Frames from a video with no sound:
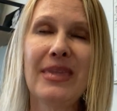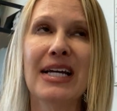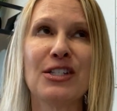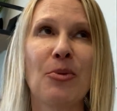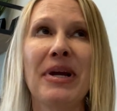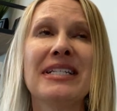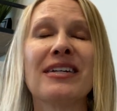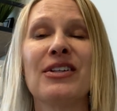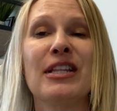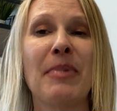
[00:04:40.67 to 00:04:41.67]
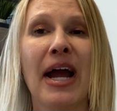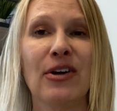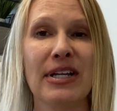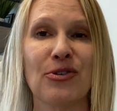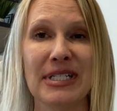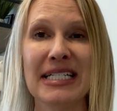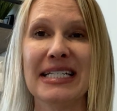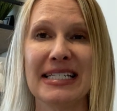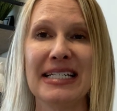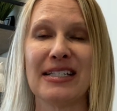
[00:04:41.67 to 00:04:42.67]
And so basically the buyer either
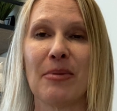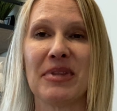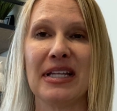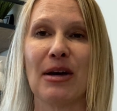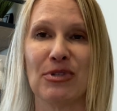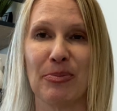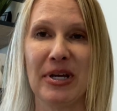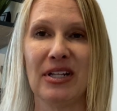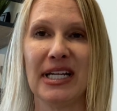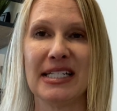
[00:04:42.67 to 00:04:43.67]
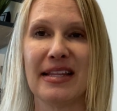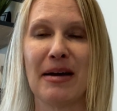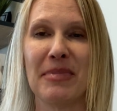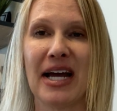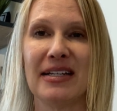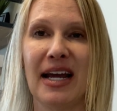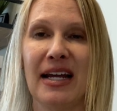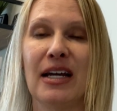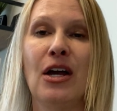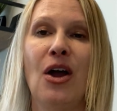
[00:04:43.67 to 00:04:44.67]
didn't see something that was appealing to them that
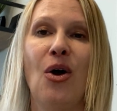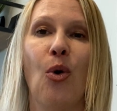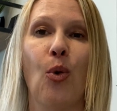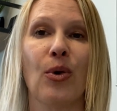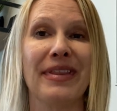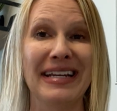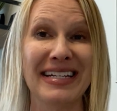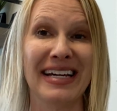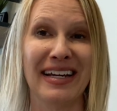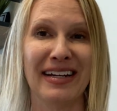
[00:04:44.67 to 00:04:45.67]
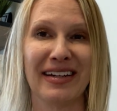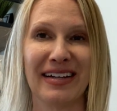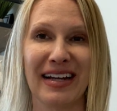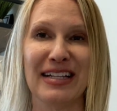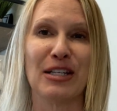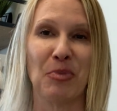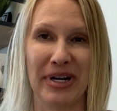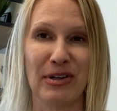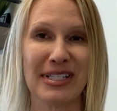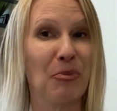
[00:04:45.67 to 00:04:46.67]
day, or they did, and
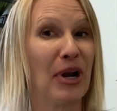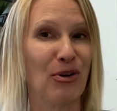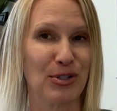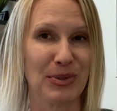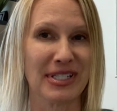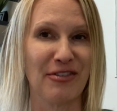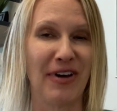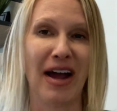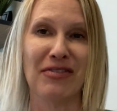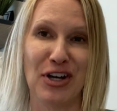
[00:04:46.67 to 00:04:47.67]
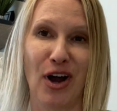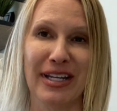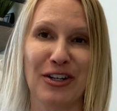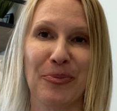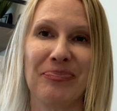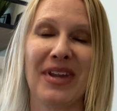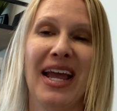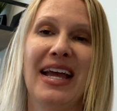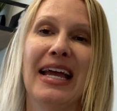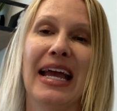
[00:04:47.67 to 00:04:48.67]
someone else was the 5 and not you.
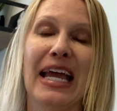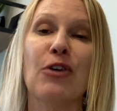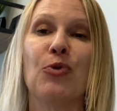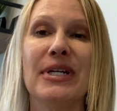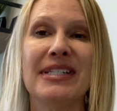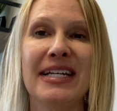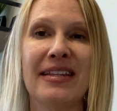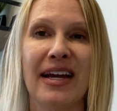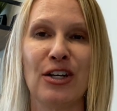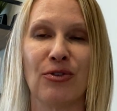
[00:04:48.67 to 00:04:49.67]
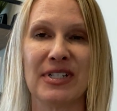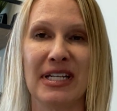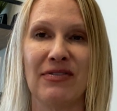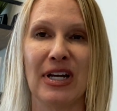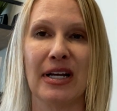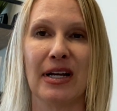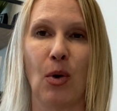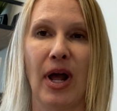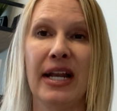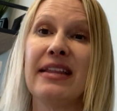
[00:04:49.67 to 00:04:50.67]
If we see that you're receiving
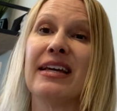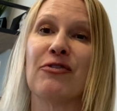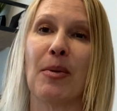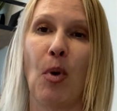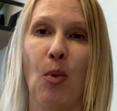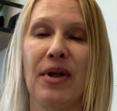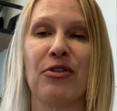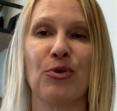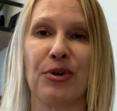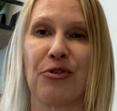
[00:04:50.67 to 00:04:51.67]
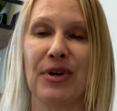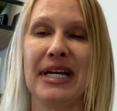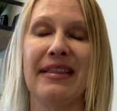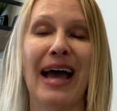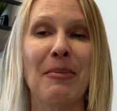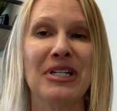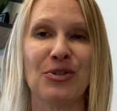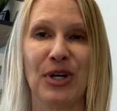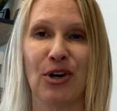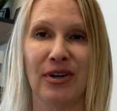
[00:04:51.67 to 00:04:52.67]
anything from a 1 through a 3, that
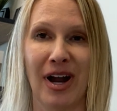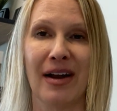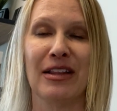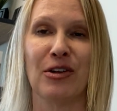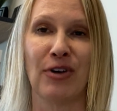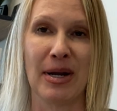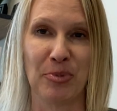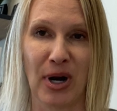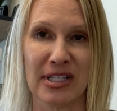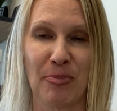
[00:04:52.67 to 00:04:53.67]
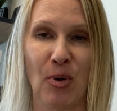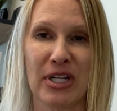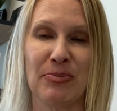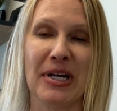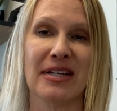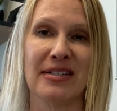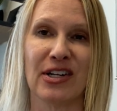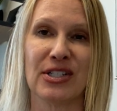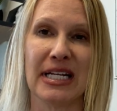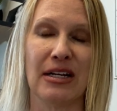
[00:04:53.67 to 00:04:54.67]
means we are not in the right price point because
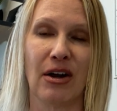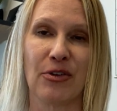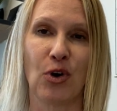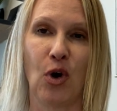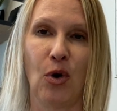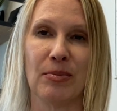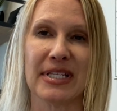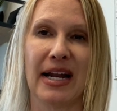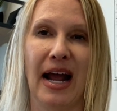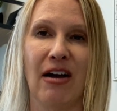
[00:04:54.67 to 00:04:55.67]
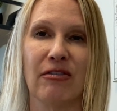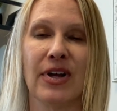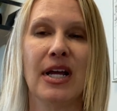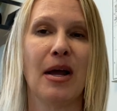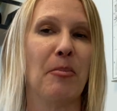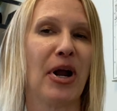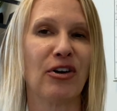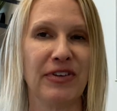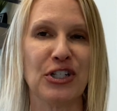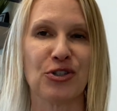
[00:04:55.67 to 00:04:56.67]
they're seeing other homes that have
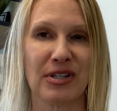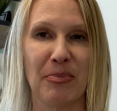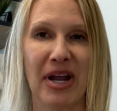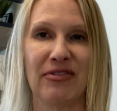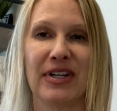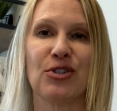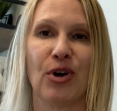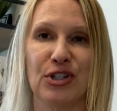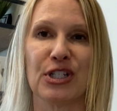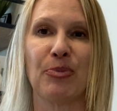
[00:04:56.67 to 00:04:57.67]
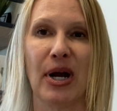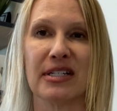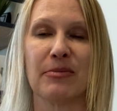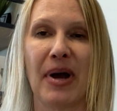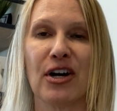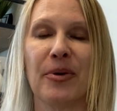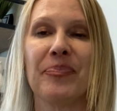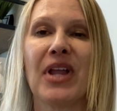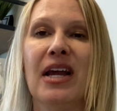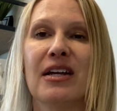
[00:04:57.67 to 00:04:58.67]
better features and benefits or are just priced better.
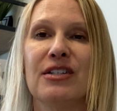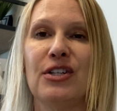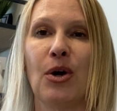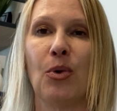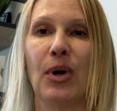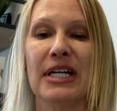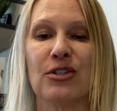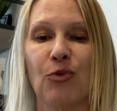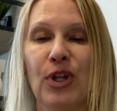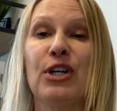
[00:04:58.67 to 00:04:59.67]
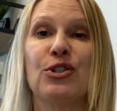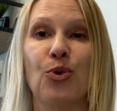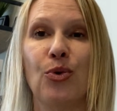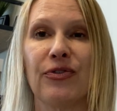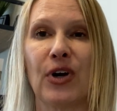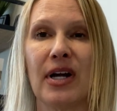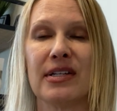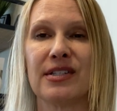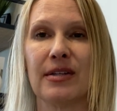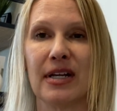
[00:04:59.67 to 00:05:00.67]
So it's a really good tool for
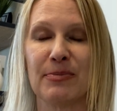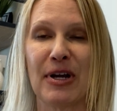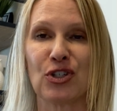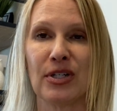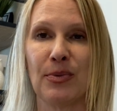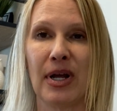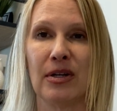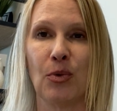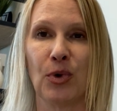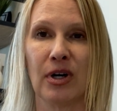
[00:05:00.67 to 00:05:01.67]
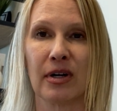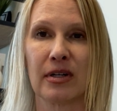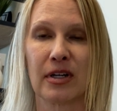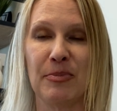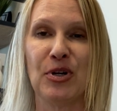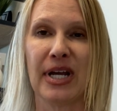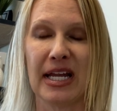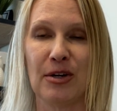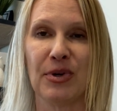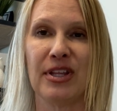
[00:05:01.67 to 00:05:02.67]
us, especially when we're
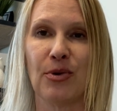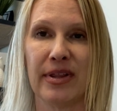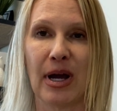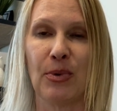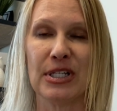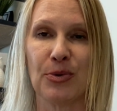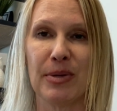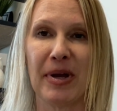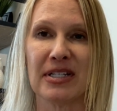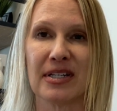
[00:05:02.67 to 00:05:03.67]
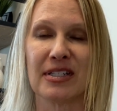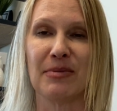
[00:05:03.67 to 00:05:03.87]
communicating with you on that week-to-week basis to